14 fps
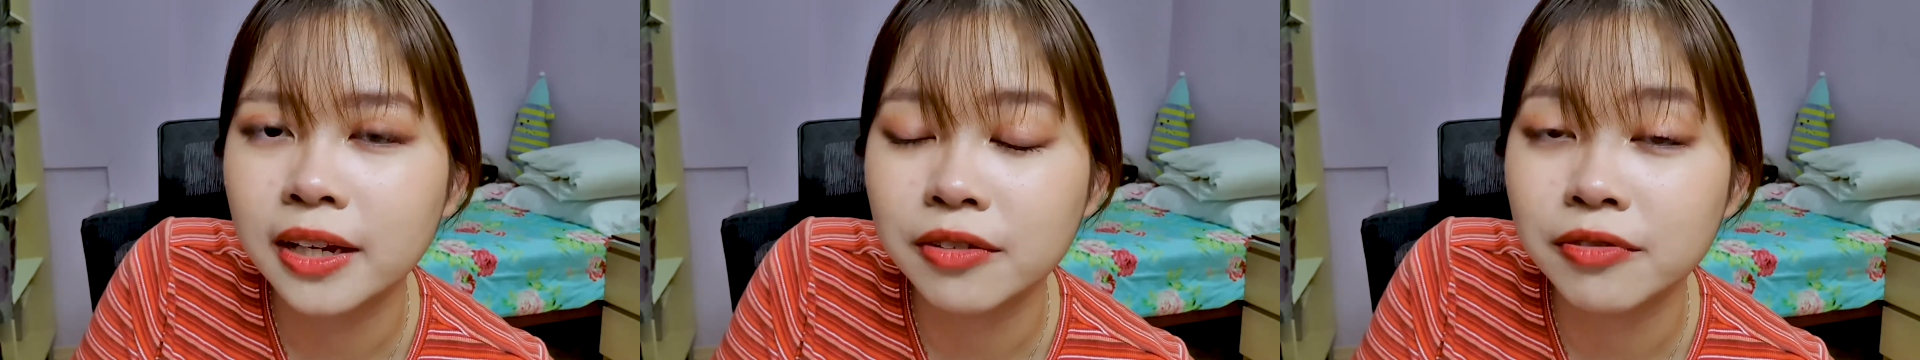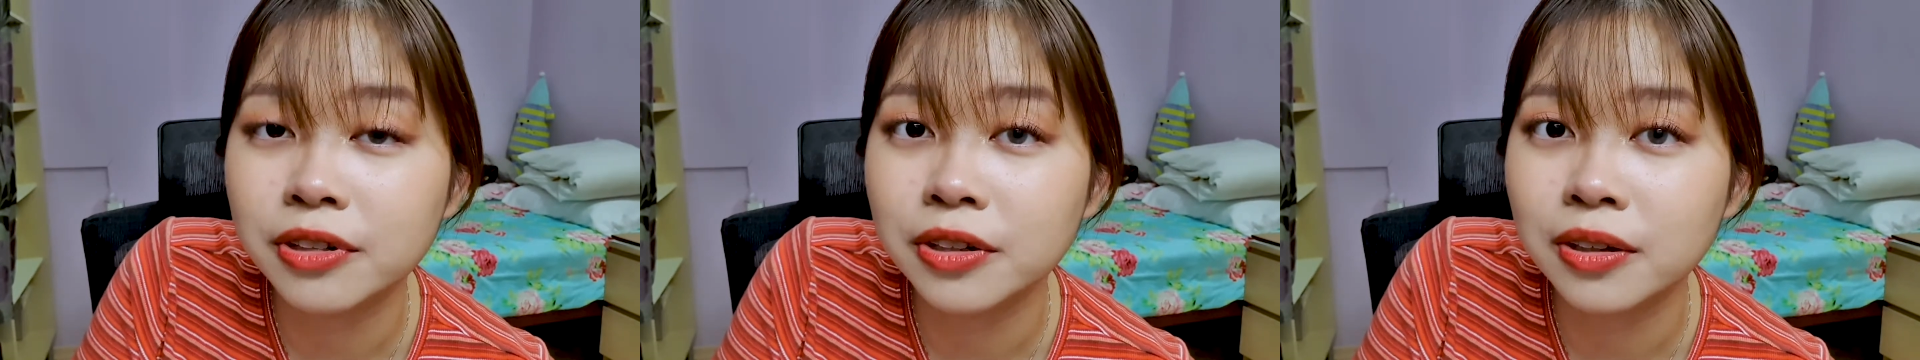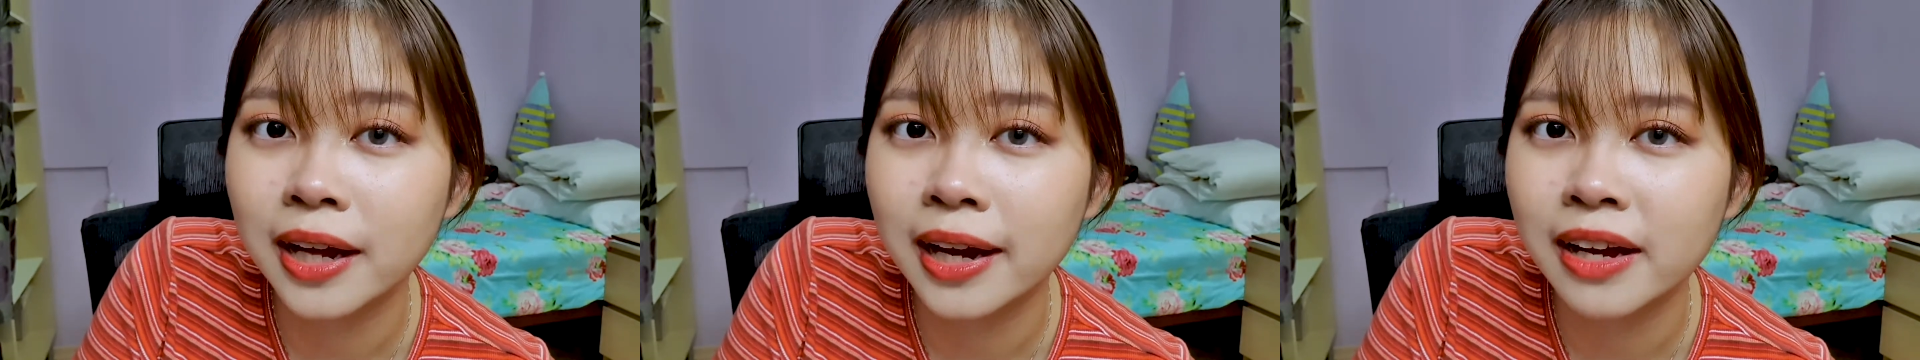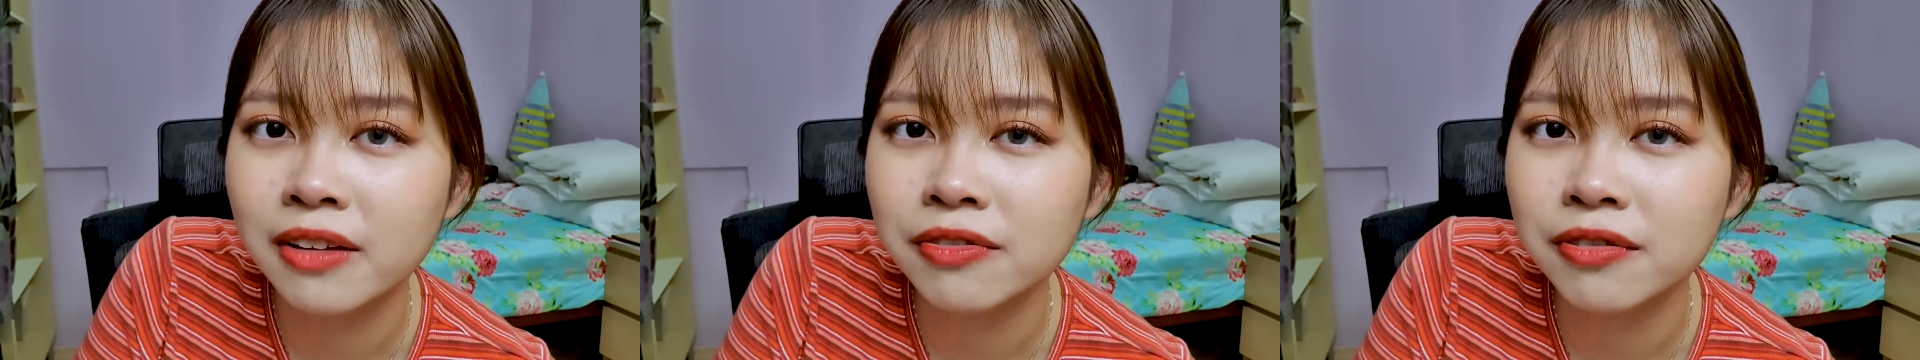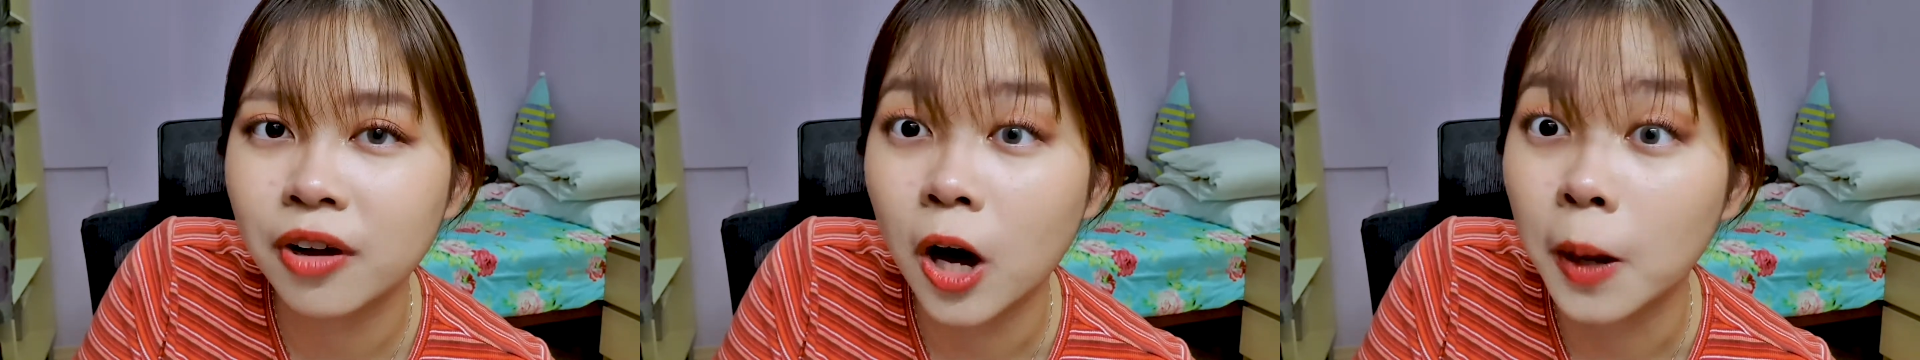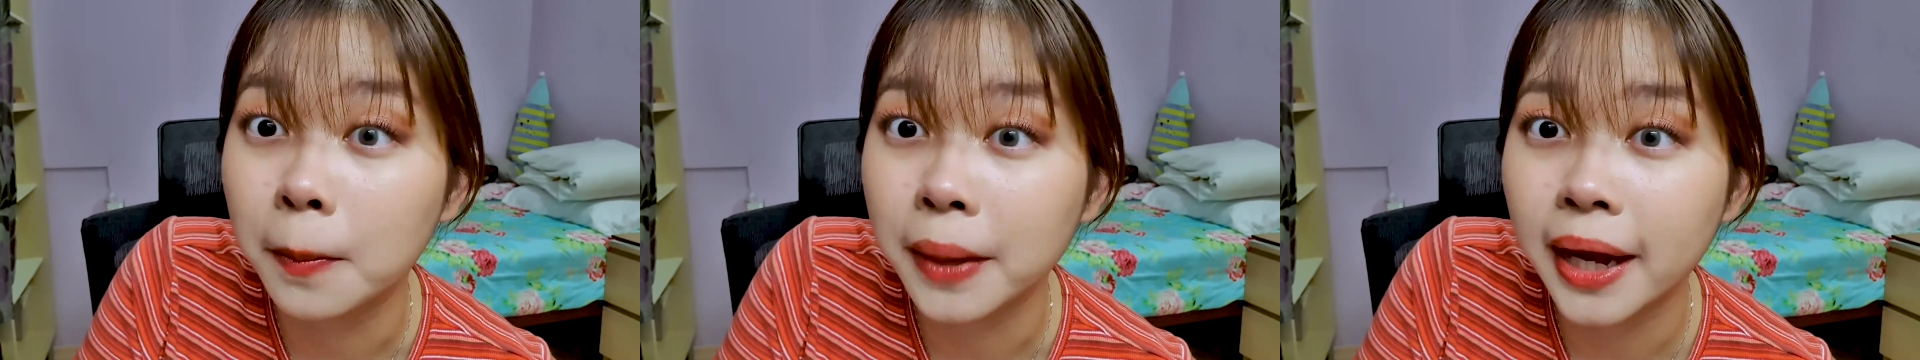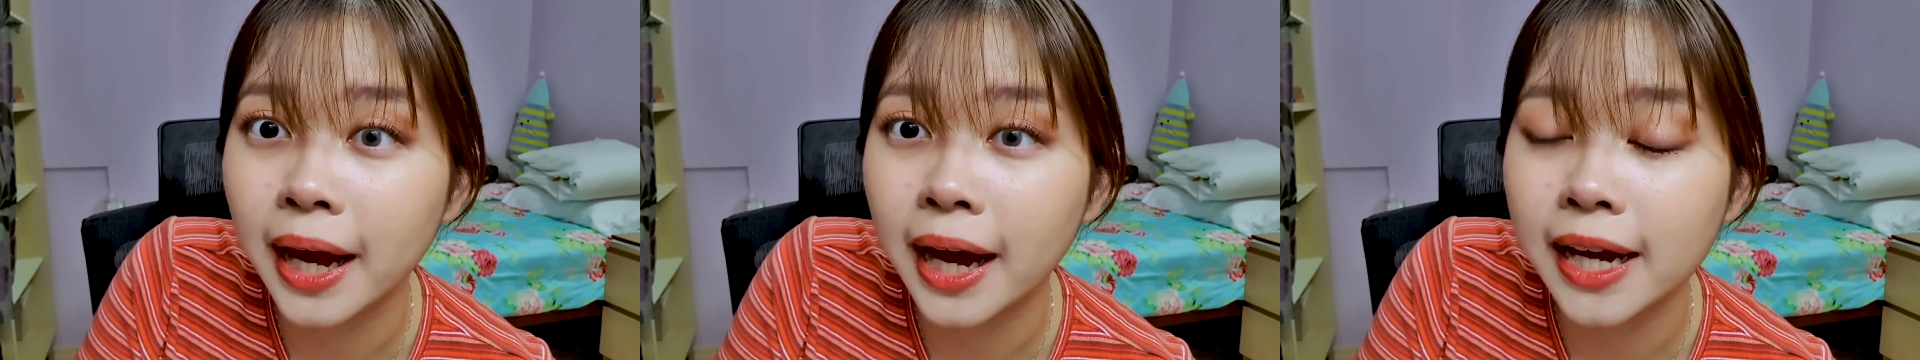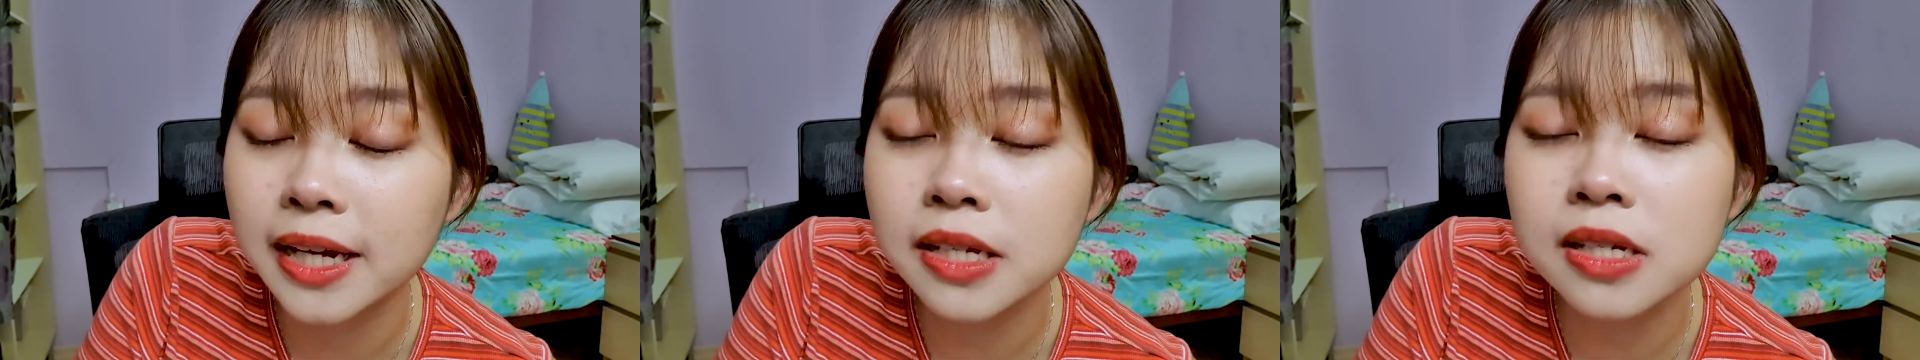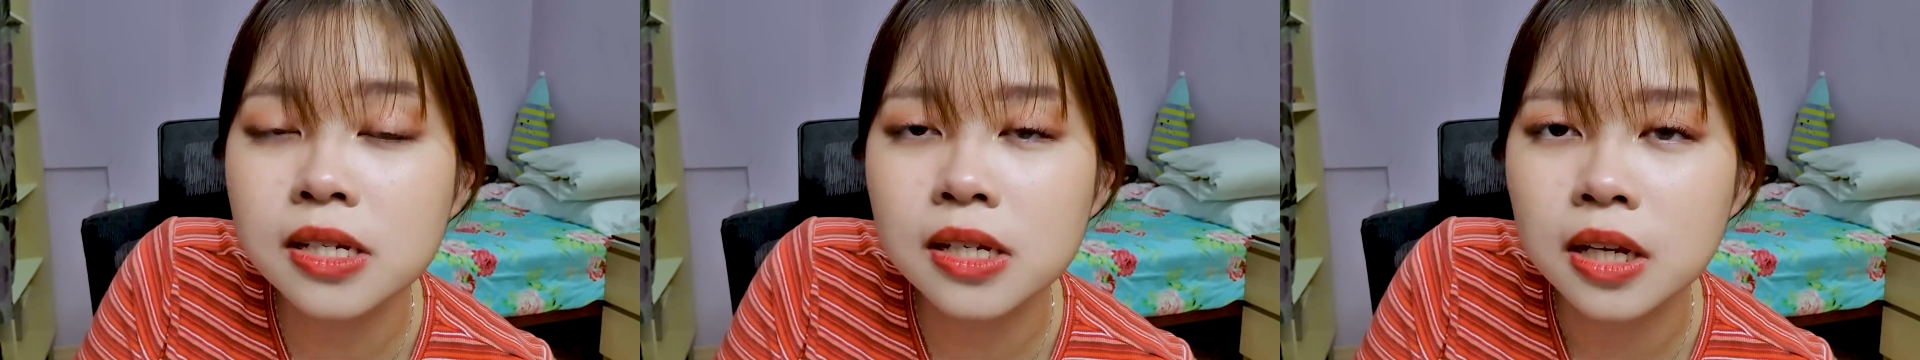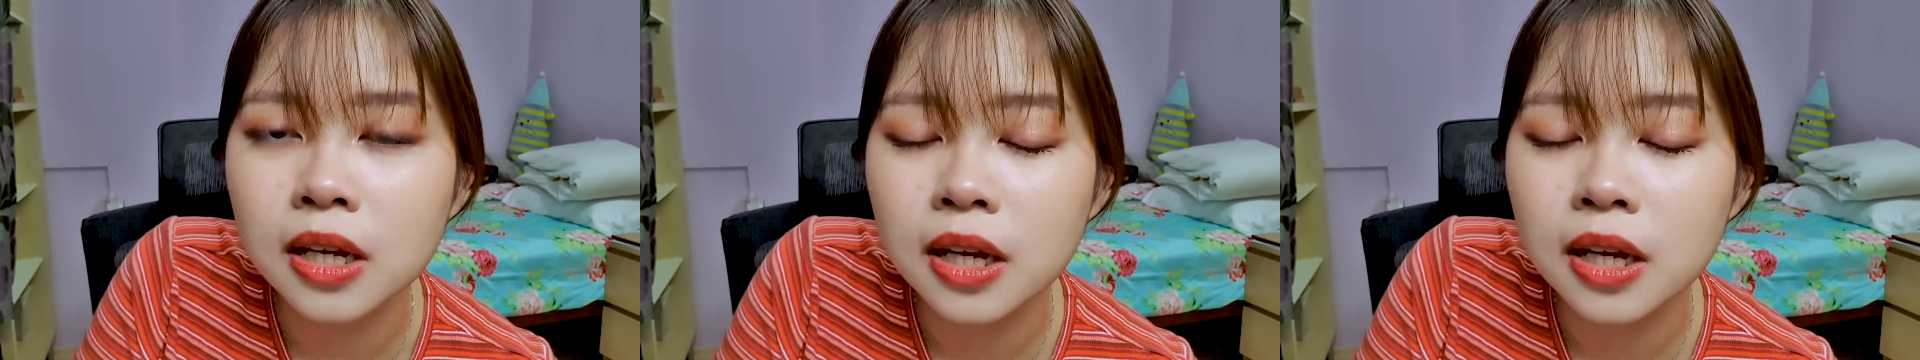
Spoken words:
in real life on my eyes.